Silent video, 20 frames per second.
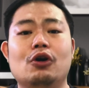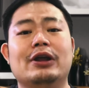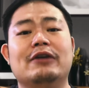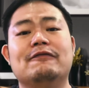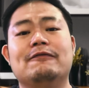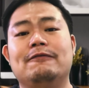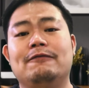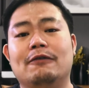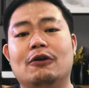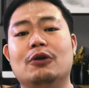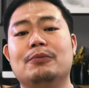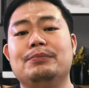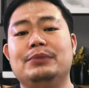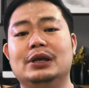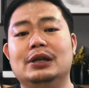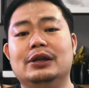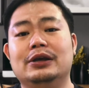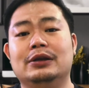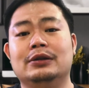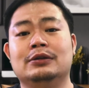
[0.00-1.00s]
than 4
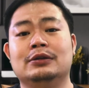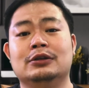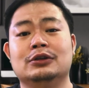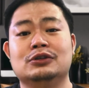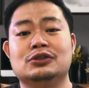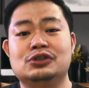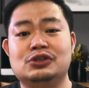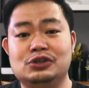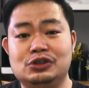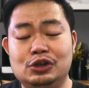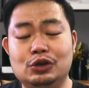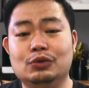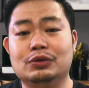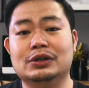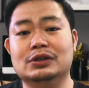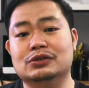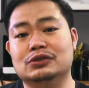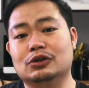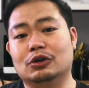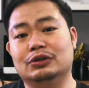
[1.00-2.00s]
million
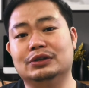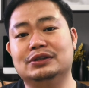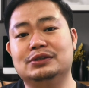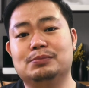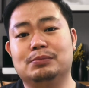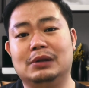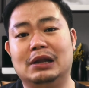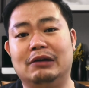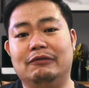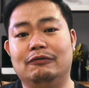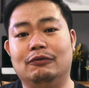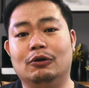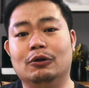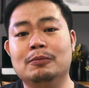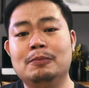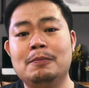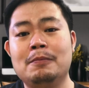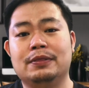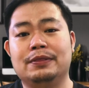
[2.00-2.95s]
students on this platform.